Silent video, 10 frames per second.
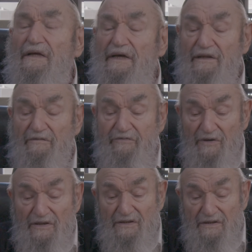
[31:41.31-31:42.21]
And of
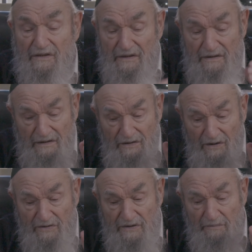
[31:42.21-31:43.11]
that he
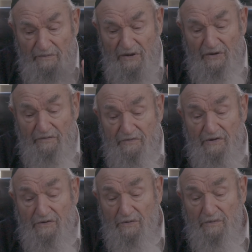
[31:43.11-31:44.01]
told him chayiv
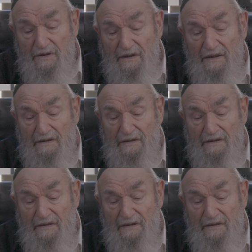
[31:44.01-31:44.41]
to do it,